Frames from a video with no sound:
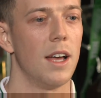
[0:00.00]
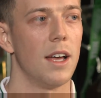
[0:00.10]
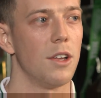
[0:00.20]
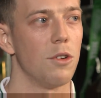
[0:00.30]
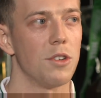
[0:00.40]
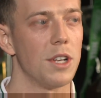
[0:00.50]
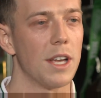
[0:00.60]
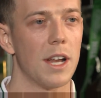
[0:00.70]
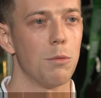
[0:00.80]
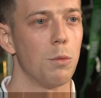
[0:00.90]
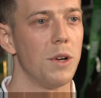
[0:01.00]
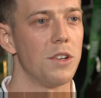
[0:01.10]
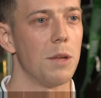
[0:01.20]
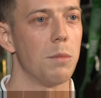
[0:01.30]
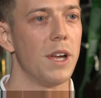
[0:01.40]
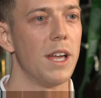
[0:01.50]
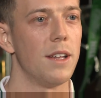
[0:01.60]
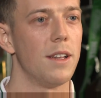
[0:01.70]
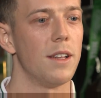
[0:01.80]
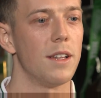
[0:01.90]
an incredible place to play.
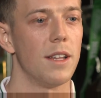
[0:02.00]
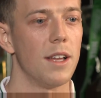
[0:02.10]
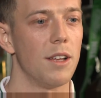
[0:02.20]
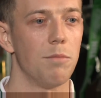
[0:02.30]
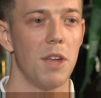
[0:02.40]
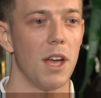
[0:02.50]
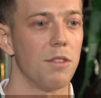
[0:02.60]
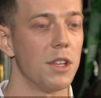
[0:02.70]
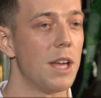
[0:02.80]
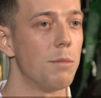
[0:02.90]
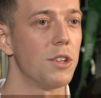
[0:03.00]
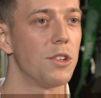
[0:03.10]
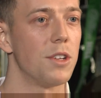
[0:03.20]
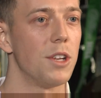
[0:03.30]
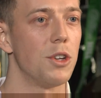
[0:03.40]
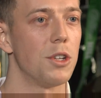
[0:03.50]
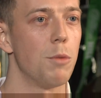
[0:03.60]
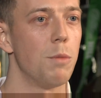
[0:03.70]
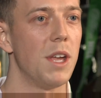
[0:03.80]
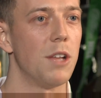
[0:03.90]
And yeah, for them, it's just
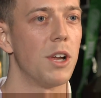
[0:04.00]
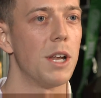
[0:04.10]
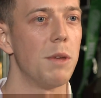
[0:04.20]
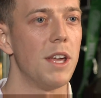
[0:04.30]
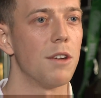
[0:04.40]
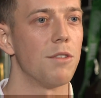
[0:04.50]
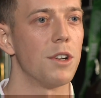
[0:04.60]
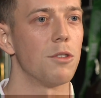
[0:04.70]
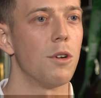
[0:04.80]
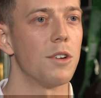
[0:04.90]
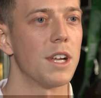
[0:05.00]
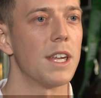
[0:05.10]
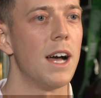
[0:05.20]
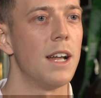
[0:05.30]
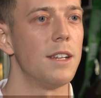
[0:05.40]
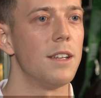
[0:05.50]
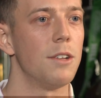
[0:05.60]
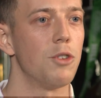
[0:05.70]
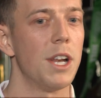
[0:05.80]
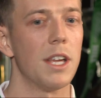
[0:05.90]
about me trying to be here for as long as I can
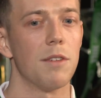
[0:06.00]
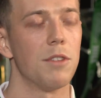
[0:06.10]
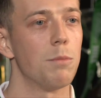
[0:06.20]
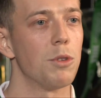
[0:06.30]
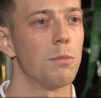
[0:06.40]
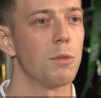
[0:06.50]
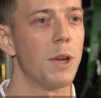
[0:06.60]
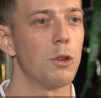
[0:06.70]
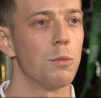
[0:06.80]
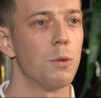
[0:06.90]
and trying to give them some special